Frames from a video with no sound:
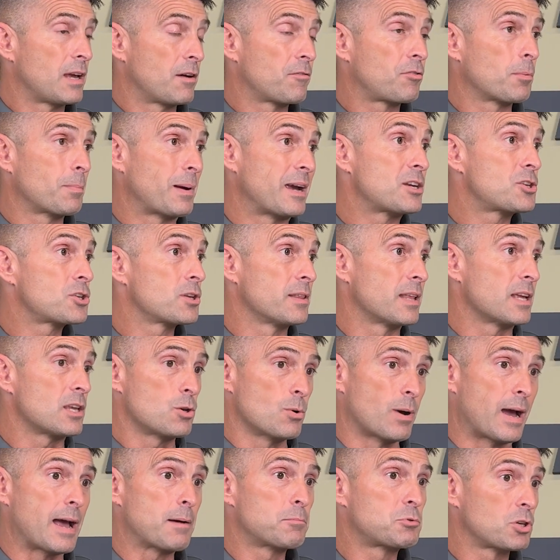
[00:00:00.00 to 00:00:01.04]
information that
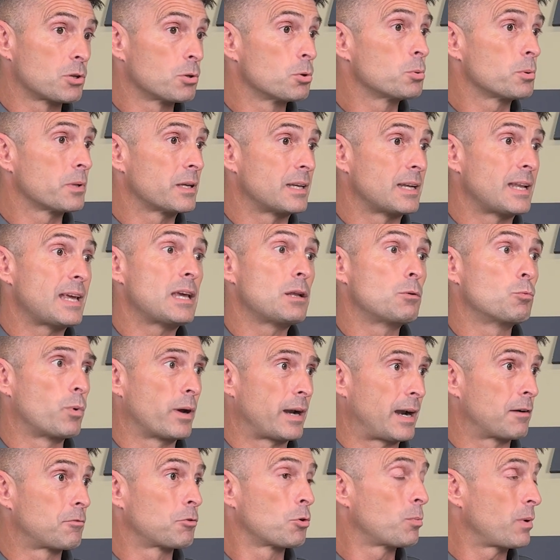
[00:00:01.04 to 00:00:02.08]
you absolutely need
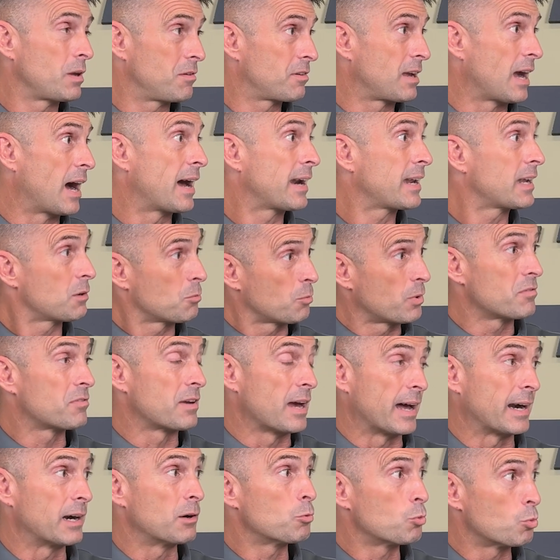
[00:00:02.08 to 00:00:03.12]
whenever we've got it, and we've
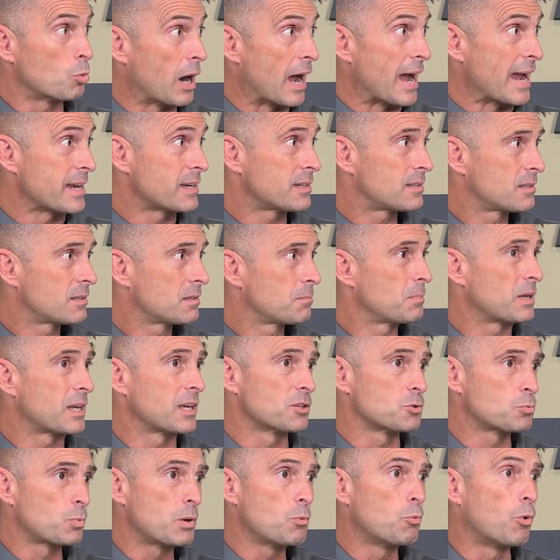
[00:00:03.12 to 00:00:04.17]
got it right,
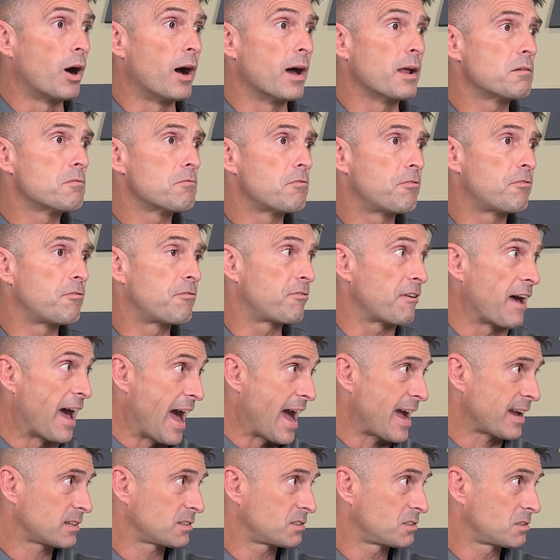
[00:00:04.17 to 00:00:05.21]
because we want
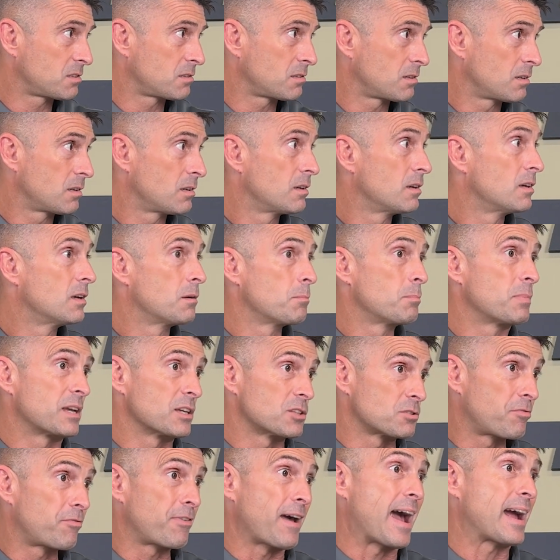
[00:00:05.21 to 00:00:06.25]
facts.
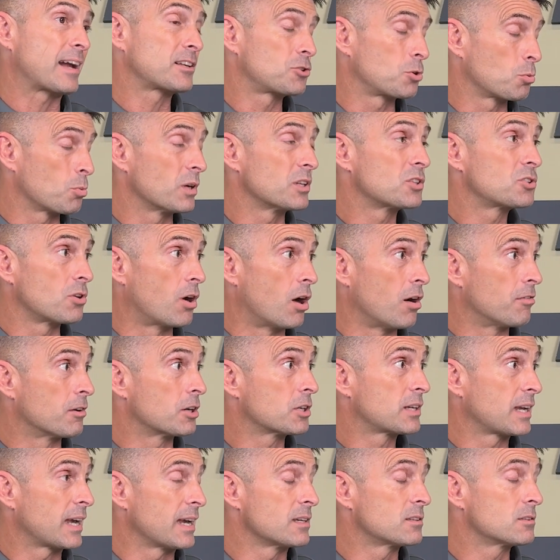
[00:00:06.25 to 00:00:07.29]
Because facts are what solve
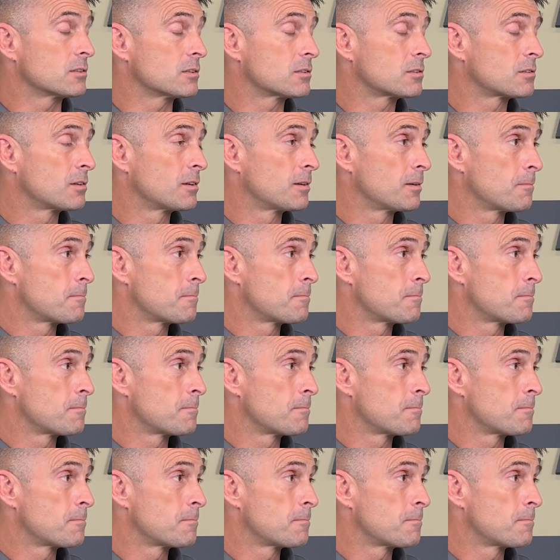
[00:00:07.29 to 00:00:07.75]
our cases.